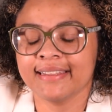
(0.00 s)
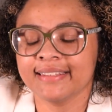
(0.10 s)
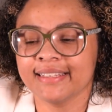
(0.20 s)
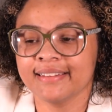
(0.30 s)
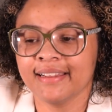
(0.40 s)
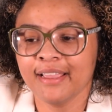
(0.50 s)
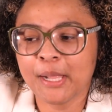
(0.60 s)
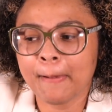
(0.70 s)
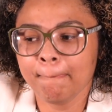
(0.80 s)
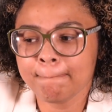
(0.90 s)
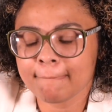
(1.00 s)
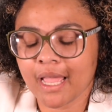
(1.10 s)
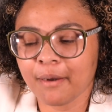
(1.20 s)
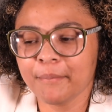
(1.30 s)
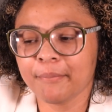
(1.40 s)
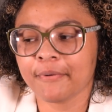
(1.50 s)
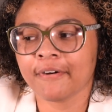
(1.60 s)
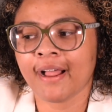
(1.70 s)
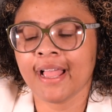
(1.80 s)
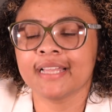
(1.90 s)
And then I
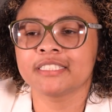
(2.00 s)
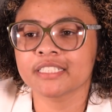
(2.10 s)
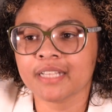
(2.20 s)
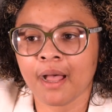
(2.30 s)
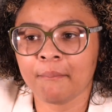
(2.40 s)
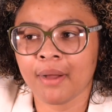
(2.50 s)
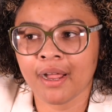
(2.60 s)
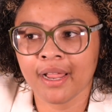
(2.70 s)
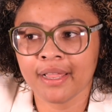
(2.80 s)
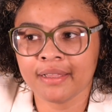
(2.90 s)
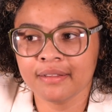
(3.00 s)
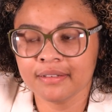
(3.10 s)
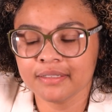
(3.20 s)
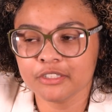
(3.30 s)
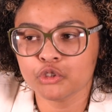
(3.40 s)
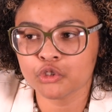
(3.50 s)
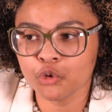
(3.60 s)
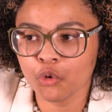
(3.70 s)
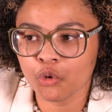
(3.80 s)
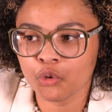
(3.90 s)
remember I had just got my
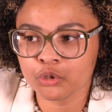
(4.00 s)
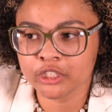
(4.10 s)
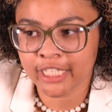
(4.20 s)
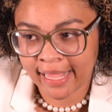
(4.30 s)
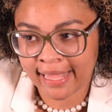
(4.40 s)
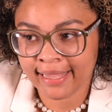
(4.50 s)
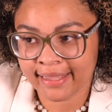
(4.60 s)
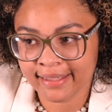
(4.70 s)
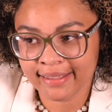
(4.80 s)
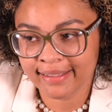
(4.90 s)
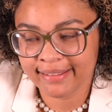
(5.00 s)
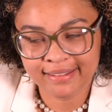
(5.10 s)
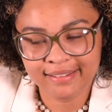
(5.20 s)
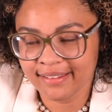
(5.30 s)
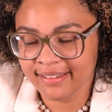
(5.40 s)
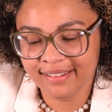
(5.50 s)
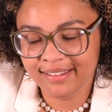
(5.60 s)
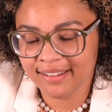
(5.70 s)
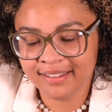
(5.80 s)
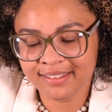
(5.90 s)
school check.
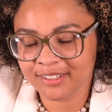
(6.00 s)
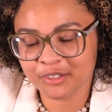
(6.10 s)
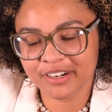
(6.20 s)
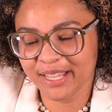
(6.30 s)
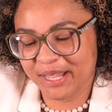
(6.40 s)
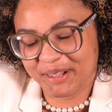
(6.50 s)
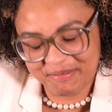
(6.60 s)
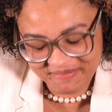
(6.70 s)
Lord help